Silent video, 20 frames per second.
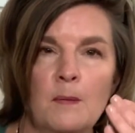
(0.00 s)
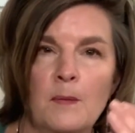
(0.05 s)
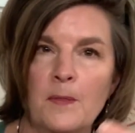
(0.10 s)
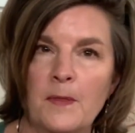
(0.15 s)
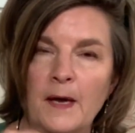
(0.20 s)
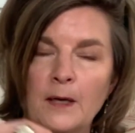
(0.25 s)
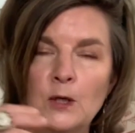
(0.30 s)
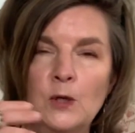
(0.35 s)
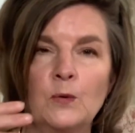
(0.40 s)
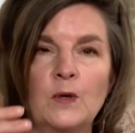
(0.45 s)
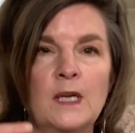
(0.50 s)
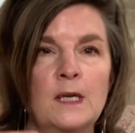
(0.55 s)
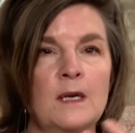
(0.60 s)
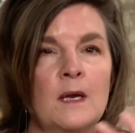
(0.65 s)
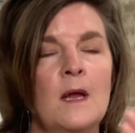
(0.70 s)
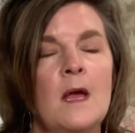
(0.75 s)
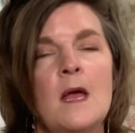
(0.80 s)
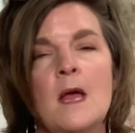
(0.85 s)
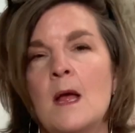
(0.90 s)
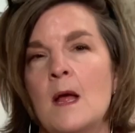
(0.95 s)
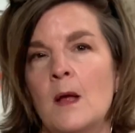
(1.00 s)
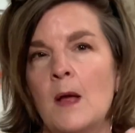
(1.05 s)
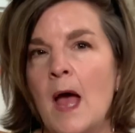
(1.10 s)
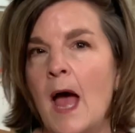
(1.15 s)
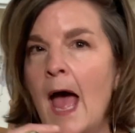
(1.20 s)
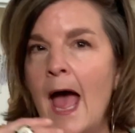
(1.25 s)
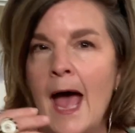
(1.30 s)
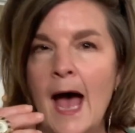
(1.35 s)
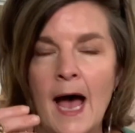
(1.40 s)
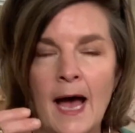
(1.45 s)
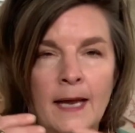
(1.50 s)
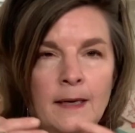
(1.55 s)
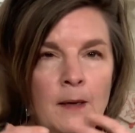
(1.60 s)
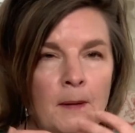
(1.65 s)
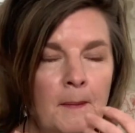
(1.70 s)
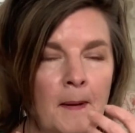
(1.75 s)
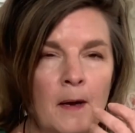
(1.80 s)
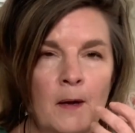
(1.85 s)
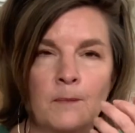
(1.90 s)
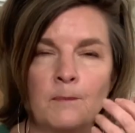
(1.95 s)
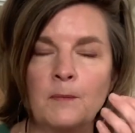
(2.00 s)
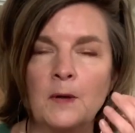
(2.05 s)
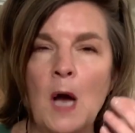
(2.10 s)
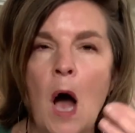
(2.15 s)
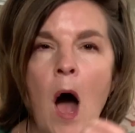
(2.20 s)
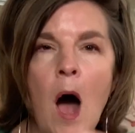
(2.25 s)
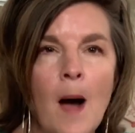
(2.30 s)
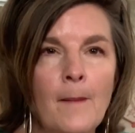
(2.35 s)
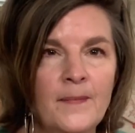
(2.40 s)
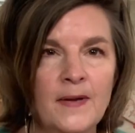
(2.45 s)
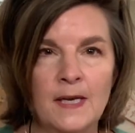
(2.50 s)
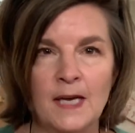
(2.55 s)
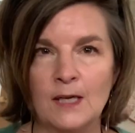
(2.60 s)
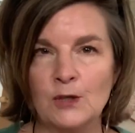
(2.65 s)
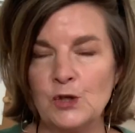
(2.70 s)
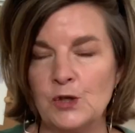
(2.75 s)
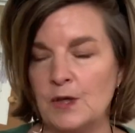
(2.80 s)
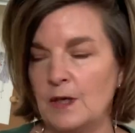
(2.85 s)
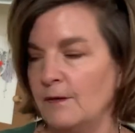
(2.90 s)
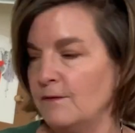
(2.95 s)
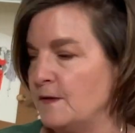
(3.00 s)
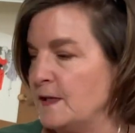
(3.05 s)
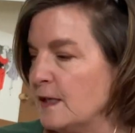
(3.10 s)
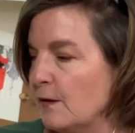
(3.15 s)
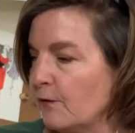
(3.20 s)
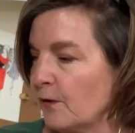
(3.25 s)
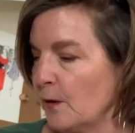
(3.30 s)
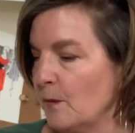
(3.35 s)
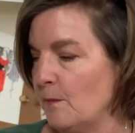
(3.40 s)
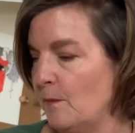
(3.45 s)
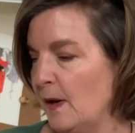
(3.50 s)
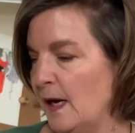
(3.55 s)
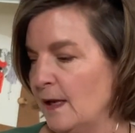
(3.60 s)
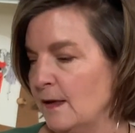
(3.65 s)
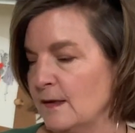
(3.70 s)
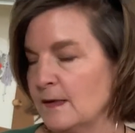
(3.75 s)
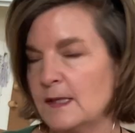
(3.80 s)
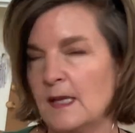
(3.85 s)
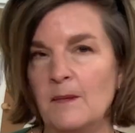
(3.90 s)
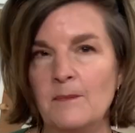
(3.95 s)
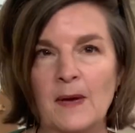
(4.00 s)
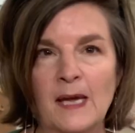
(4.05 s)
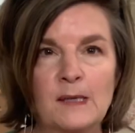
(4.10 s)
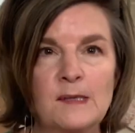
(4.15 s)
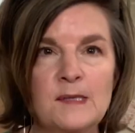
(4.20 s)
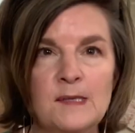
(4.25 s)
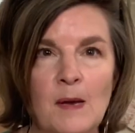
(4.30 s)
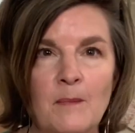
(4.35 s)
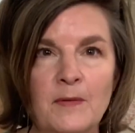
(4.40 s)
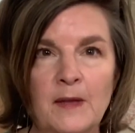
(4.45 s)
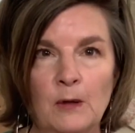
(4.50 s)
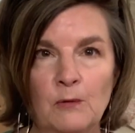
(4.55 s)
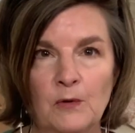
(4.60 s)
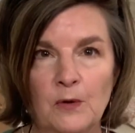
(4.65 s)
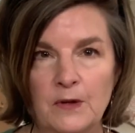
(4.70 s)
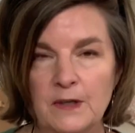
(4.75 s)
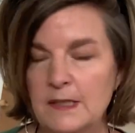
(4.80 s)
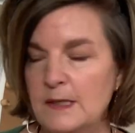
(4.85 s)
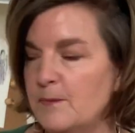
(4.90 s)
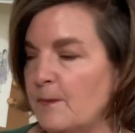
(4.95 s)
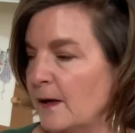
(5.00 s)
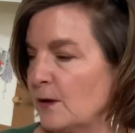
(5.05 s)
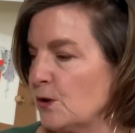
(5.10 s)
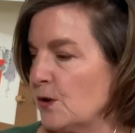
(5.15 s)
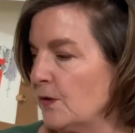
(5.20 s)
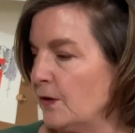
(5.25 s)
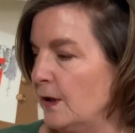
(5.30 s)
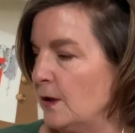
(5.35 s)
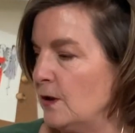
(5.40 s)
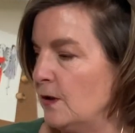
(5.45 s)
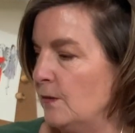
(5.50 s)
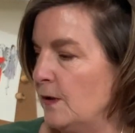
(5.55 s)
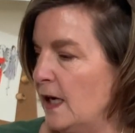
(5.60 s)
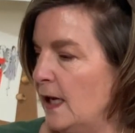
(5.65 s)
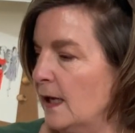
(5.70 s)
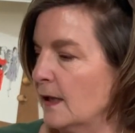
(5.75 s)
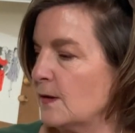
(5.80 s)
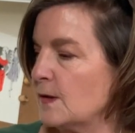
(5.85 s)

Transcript: that you can add a combination of different buttons that makes something really special and unique.